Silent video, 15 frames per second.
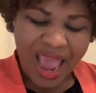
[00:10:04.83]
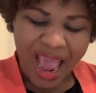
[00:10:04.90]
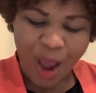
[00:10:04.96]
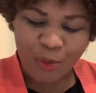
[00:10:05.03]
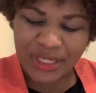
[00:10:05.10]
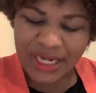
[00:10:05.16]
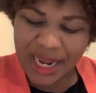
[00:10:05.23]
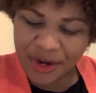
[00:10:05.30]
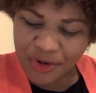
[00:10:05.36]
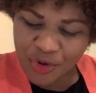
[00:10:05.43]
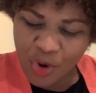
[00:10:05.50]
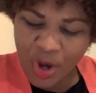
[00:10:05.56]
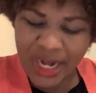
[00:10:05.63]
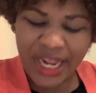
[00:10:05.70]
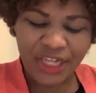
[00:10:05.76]
I would
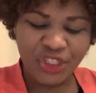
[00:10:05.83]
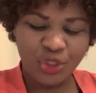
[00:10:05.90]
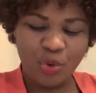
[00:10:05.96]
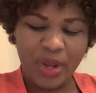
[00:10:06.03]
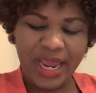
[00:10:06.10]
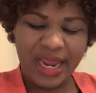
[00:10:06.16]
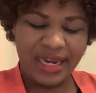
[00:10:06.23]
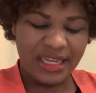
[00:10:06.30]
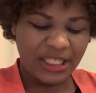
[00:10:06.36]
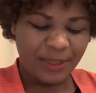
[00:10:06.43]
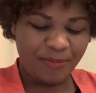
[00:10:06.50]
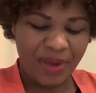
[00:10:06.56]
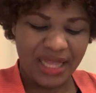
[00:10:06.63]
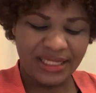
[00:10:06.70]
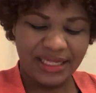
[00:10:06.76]
acknowledge to Ailey's
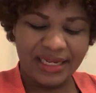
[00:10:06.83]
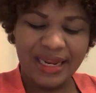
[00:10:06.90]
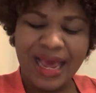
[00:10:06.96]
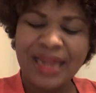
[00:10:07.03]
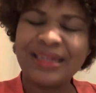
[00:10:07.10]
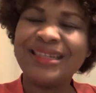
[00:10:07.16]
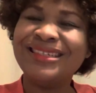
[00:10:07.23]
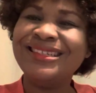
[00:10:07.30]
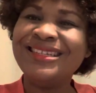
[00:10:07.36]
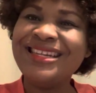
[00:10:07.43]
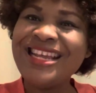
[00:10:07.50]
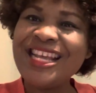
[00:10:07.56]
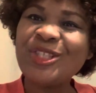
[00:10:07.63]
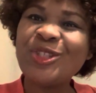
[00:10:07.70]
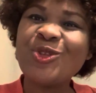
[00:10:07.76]
partner the
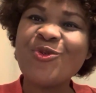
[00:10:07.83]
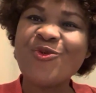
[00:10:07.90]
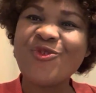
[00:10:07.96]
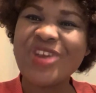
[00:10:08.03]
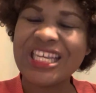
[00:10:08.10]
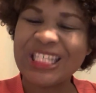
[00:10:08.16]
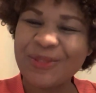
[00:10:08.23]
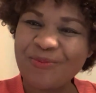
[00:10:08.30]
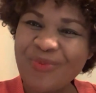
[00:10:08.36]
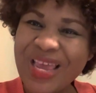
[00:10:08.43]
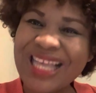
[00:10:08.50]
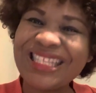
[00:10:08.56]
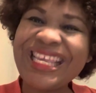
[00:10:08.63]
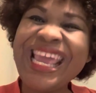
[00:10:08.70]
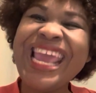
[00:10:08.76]
need to
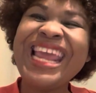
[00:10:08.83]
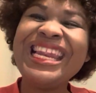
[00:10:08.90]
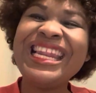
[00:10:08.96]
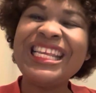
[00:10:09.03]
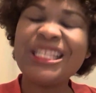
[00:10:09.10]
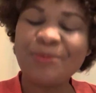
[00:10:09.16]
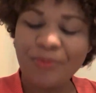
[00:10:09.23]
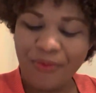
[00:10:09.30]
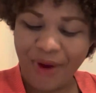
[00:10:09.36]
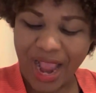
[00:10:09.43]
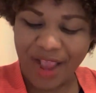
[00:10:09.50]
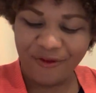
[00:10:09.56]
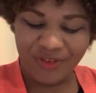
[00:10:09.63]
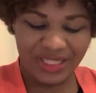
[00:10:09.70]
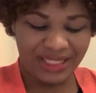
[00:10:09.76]
respect Ailey's
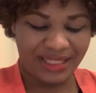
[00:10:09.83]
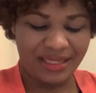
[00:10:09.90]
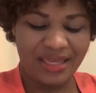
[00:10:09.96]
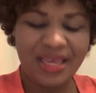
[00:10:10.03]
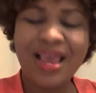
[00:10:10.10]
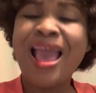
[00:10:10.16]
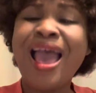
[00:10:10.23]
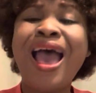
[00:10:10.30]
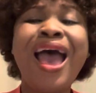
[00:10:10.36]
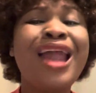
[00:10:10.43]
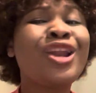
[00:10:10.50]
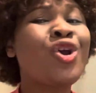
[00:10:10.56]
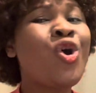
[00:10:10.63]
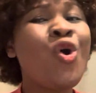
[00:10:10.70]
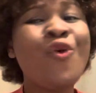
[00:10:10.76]
privacy
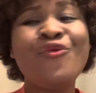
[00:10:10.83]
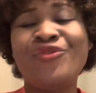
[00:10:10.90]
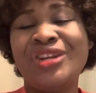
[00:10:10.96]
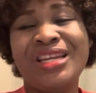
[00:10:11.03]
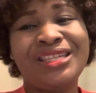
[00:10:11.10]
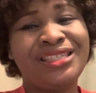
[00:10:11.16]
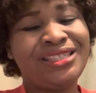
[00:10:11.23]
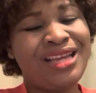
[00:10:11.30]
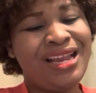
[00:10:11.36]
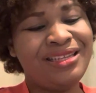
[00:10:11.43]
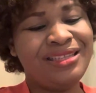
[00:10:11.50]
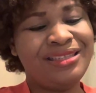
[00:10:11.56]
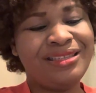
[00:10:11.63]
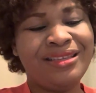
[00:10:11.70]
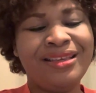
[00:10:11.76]
and
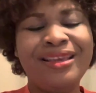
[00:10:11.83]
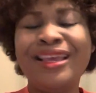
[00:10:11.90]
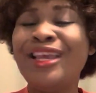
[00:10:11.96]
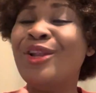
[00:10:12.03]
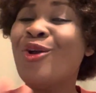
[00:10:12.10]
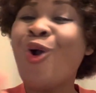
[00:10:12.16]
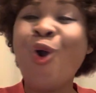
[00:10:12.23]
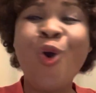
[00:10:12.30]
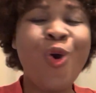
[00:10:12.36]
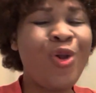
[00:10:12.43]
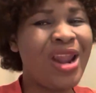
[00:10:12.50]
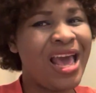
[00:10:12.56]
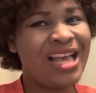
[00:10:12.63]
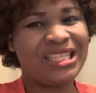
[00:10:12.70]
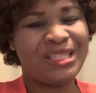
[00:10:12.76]
confidentiality in
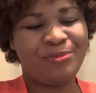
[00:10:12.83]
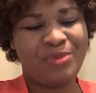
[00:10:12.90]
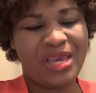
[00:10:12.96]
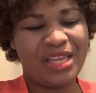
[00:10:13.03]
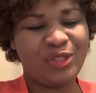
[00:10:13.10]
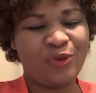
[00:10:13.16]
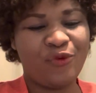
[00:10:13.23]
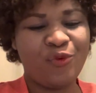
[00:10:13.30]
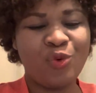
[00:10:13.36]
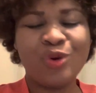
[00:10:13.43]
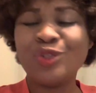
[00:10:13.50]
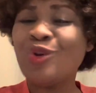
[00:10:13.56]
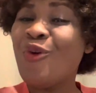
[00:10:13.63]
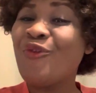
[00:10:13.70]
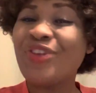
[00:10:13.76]
all aspects of
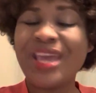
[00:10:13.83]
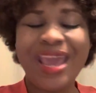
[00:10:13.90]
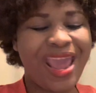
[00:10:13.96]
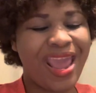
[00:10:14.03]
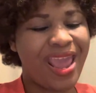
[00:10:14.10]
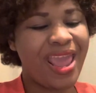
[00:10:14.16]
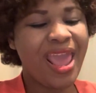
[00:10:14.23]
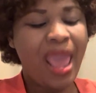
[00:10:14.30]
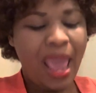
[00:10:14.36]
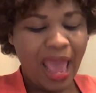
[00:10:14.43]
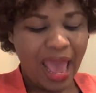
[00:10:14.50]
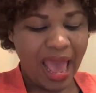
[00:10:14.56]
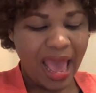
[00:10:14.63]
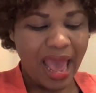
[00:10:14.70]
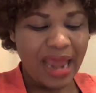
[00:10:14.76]
what? Of care.
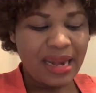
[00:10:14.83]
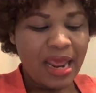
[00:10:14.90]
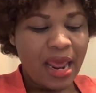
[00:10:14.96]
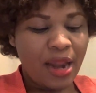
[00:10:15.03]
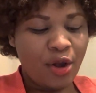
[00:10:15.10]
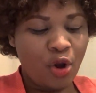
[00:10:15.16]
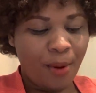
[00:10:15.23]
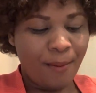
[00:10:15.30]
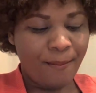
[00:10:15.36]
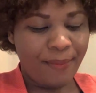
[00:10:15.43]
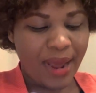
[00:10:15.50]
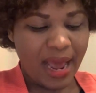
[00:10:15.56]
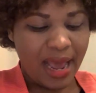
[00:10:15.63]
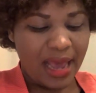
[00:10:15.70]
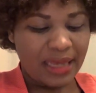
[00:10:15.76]
And
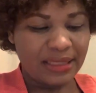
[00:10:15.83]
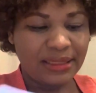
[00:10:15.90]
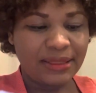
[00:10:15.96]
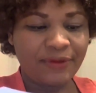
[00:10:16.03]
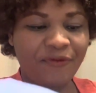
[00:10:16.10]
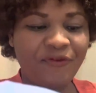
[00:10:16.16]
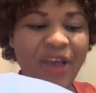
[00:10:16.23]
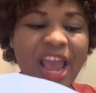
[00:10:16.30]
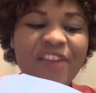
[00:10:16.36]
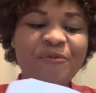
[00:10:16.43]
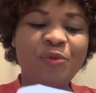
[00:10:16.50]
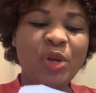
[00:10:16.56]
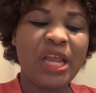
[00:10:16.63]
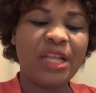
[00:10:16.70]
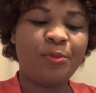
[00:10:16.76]
number
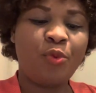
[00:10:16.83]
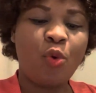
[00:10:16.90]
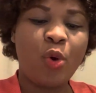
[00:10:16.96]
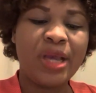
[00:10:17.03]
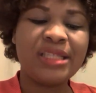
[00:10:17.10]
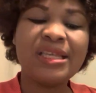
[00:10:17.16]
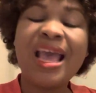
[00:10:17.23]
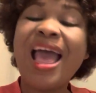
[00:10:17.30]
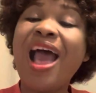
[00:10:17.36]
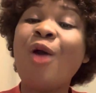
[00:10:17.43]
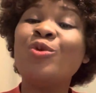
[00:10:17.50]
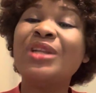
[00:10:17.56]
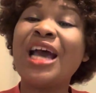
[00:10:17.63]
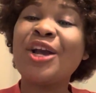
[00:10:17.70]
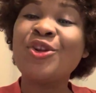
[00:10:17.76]
5 bullet points, I
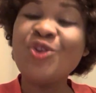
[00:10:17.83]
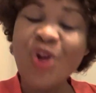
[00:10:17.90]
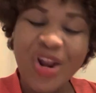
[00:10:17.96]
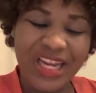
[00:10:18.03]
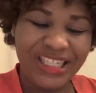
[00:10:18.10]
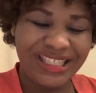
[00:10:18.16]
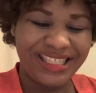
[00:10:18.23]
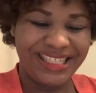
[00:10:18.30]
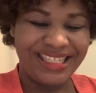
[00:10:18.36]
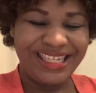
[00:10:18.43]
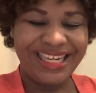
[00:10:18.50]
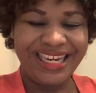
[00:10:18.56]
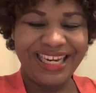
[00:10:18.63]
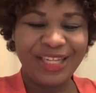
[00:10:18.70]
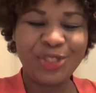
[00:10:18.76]
would acknowledge the
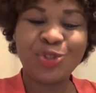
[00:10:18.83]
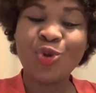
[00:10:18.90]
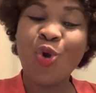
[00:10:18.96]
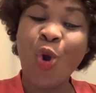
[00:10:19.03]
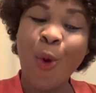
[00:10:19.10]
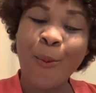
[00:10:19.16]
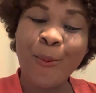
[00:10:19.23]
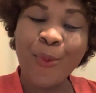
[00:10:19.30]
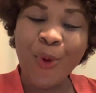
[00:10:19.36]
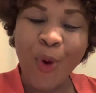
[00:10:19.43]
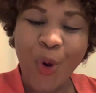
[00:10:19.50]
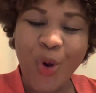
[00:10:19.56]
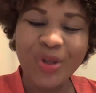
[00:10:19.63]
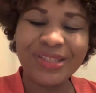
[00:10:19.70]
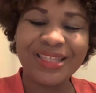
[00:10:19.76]
need to
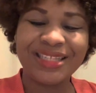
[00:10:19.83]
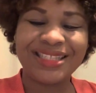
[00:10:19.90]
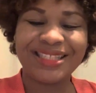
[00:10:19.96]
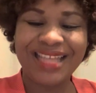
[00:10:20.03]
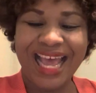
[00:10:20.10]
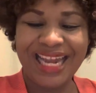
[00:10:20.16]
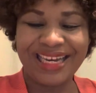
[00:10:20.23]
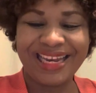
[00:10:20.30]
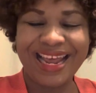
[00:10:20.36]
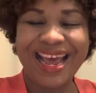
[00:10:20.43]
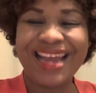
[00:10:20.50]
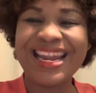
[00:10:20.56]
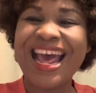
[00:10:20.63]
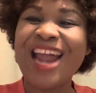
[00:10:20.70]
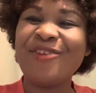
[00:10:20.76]
uphold the
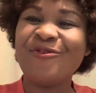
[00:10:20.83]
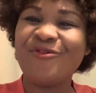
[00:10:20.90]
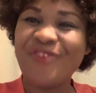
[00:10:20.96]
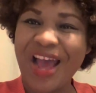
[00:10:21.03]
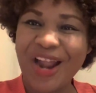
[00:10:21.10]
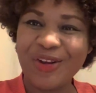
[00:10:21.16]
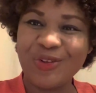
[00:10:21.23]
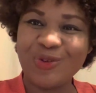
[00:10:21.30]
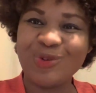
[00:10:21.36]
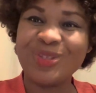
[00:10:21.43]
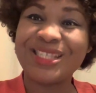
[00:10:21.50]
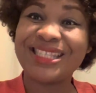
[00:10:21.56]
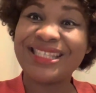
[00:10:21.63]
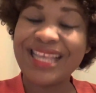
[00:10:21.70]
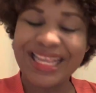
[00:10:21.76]
standard and
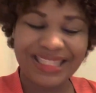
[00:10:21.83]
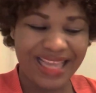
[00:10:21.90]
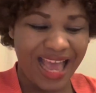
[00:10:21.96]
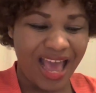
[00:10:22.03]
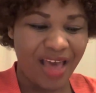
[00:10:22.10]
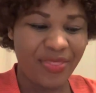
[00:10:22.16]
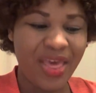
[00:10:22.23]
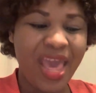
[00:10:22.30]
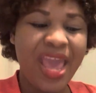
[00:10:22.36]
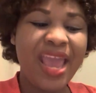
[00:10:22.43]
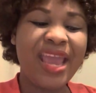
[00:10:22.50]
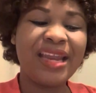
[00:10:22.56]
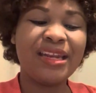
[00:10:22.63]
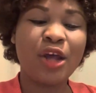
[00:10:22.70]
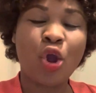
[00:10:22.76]
values set out
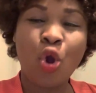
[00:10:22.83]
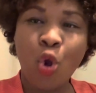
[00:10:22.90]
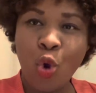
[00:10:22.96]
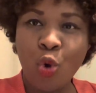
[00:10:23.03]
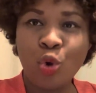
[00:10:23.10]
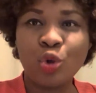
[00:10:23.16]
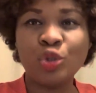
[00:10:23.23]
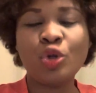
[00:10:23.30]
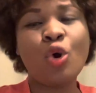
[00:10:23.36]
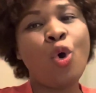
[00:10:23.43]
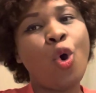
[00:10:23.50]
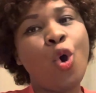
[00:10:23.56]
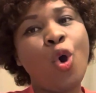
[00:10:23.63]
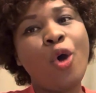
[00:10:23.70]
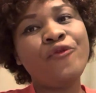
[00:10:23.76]
in the code
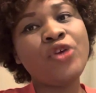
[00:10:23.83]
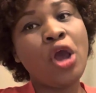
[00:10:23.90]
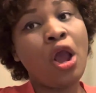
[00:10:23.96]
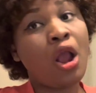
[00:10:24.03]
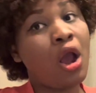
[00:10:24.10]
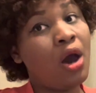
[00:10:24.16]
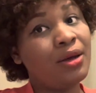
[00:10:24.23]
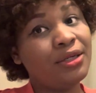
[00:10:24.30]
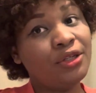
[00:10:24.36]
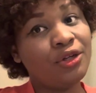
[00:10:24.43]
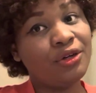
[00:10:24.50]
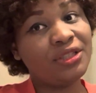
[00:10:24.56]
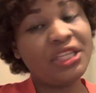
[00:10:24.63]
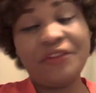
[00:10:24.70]
of conduct.